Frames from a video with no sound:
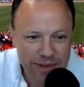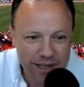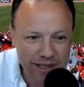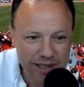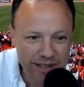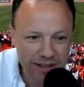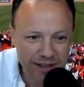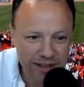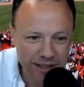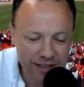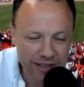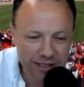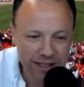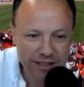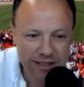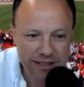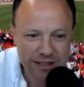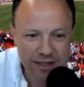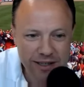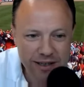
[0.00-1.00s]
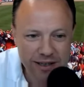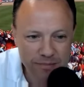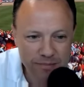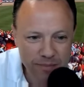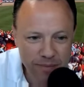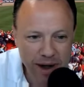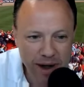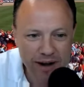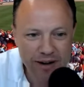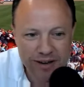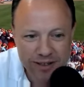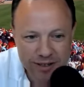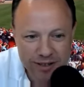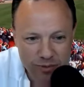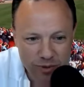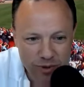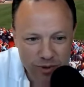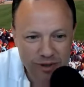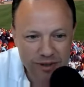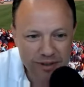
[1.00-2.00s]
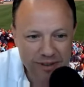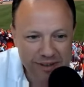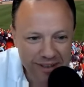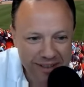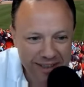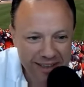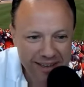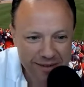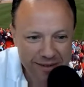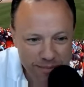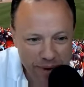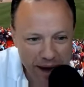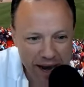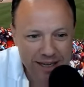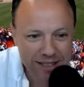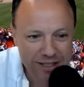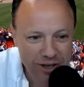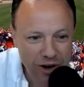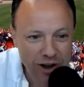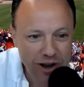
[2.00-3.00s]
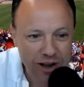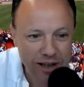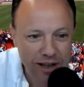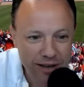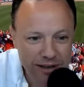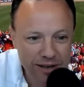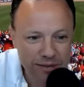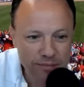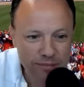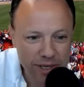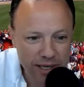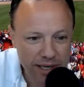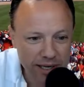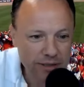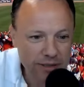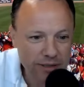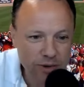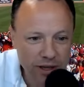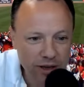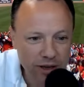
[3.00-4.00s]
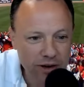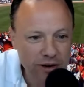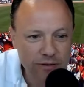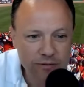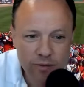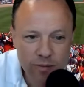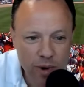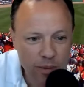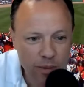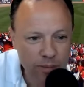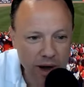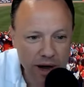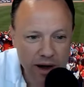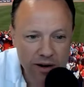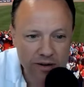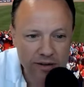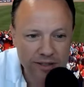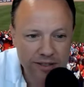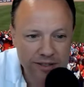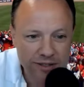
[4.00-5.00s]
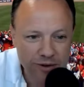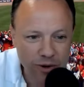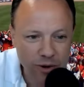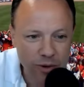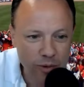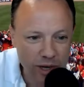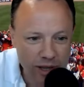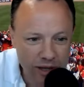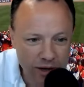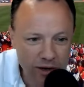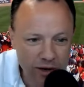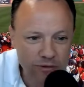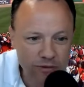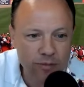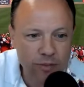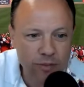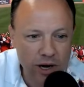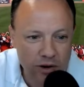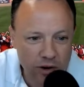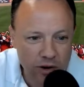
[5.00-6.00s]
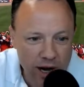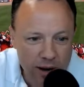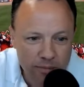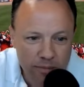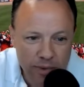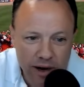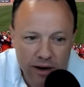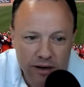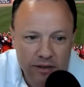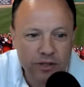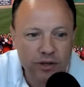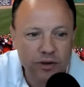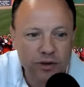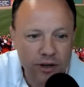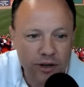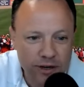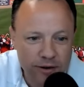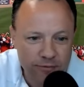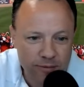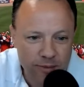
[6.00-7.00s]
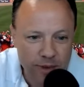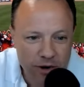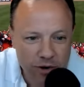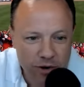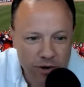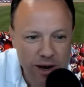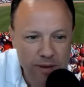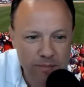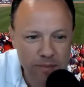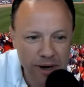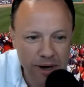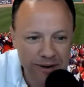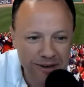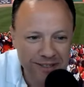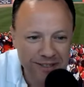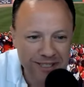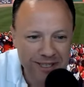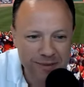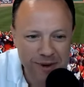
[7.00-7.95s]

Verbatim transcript: The, the sins of the parents will pass on, because we learn them from our parents, or we learn them from our grandparents, yeah, who learned it from their grandparents.